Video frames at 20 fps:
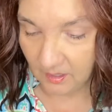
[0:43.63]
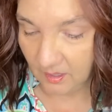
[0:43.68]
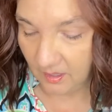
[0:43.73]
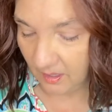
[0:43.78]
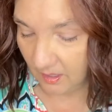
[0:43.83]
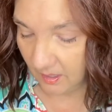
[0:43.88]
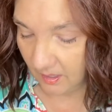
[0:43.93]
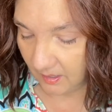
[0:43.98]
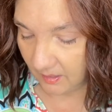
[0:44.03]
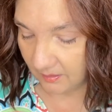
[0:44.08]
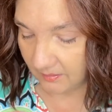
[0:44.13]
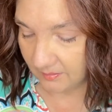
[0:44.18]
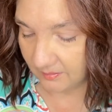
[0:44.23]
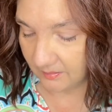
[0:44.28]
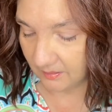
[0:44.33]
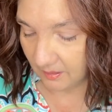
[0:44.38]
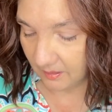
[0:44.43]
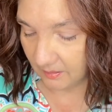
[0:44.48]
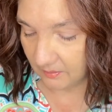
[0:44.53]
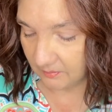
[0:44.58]
And
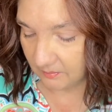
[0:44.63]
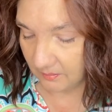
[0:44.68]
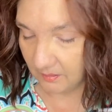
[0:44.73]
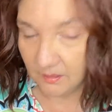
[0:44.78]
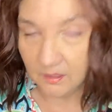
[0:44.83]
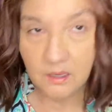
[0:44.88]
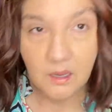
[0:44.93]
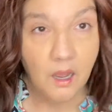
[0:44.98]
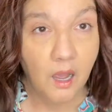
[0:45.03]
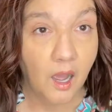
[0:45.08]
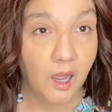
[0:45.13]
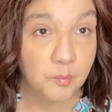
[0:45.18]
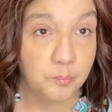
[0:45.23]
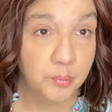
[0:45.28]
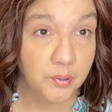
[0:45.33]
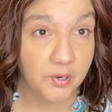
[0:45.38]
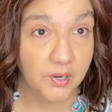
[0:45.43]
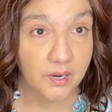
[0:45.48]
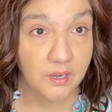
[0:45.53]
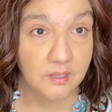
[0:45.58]
I put
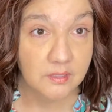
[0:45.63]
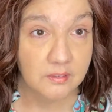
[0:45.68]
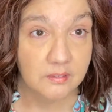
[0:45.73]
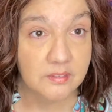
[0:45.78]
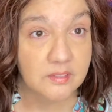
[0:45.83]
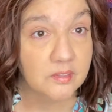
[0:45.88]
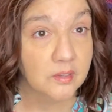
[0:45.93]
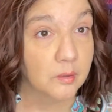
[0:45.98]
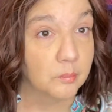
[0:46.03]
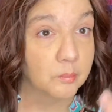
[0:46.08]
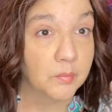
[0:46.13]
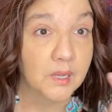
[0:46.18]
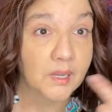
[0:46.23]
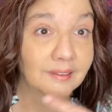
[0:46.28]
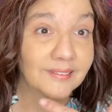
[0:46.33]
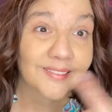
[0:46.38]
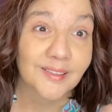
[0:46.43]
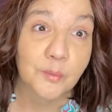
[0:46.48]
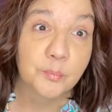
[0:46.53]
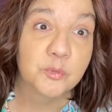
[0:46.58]
on some
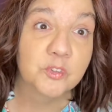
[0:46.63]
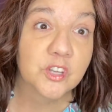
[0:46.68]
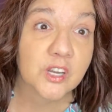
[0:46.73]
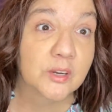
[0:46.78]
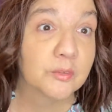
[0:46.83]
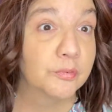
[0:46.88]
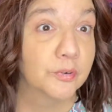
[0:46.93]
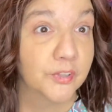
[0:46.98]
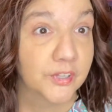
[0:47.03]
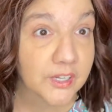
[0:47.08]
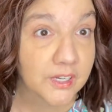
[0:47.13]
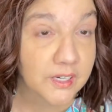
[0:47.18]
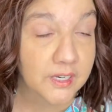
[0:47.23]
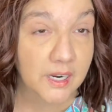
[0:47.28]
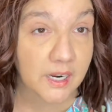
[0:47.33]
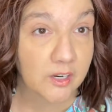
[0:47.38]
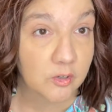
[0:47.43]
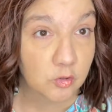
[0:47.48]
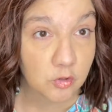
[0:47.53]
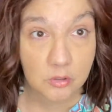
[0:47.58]
lipstick for the
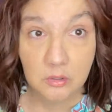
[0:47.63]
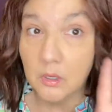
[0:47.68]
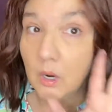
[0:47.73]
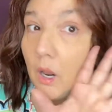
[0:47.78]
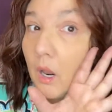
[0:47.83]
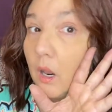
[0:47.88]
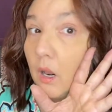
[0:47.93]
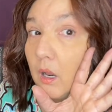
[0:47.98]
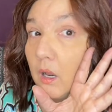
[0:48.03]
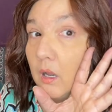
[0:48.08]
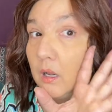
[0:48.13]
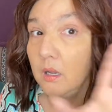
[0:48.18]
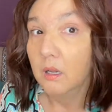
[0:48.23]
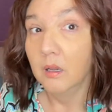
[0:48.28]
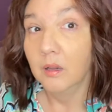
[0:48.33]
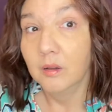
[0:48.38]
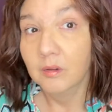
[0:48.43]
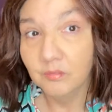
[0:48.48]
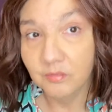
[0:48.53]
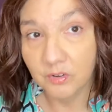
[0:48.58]
occasion.
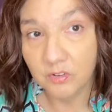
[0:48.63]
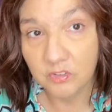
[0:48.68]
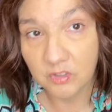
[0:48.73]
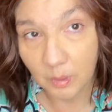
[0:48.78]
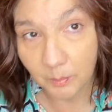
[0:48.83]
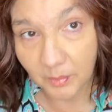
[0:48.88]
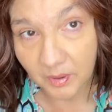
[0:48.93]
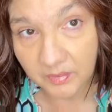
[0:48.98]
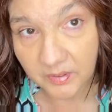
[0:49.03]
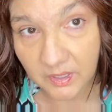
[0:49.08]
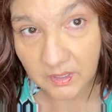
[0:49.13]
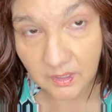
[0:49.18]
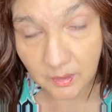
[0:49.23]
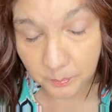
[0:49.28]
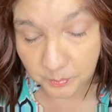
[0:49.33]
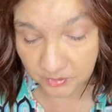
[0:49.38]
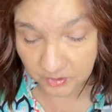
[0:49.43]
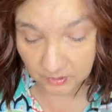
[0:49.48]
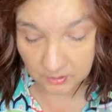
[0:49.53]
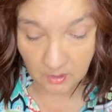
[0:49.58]
First time I've had
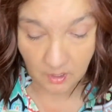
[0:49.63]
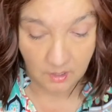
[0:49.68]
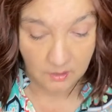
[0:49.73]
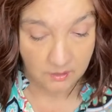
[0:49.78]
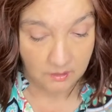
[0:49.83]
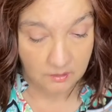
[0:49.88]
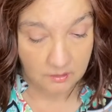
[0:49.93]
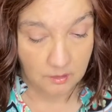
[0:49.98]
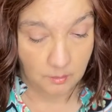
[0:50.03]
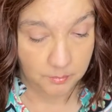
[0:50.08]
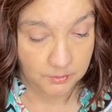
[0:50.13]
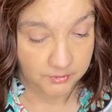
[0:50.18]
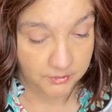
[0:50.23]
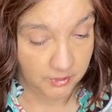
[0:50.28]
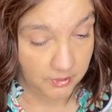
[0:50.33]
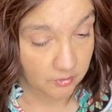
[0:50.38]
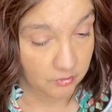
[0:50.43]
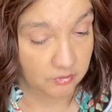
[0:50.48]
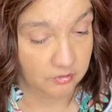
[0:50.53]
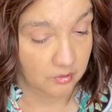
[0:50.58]
lipstick on in a couple of
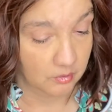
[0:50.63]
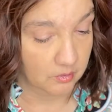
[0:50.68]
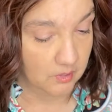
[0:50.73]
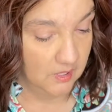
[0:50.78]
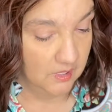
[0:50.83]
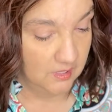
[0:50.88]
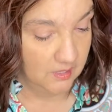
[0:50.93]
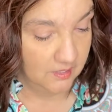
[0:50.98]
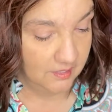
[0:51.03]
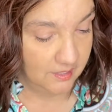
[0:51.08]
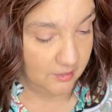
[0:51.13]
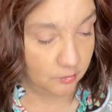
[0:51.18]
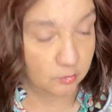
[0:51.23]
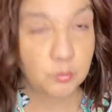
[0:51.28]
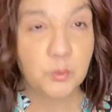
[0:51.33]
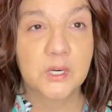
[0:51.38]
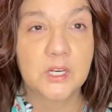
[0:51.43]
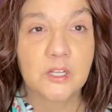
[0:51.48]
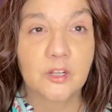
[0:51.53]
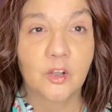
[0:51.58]
years. So here's what
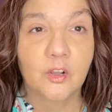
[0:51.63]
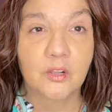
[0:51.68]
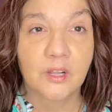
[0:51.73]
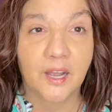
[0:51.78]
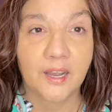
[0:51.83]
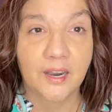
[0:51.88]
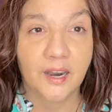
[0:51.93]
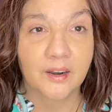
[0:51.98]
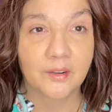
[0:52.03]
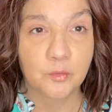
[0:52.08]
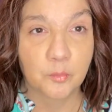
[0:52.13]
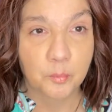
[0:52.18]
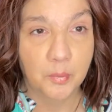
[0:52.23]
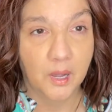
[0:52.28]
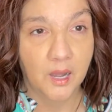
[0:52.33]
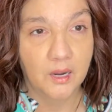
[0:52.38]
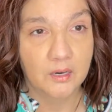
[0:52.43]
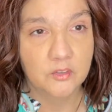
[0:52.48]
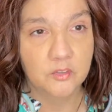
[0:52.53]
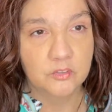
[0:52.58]
it looked like out of the
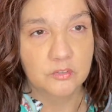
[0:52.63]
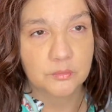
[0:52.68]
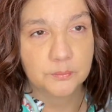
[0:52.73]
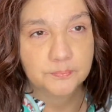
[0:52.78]
box.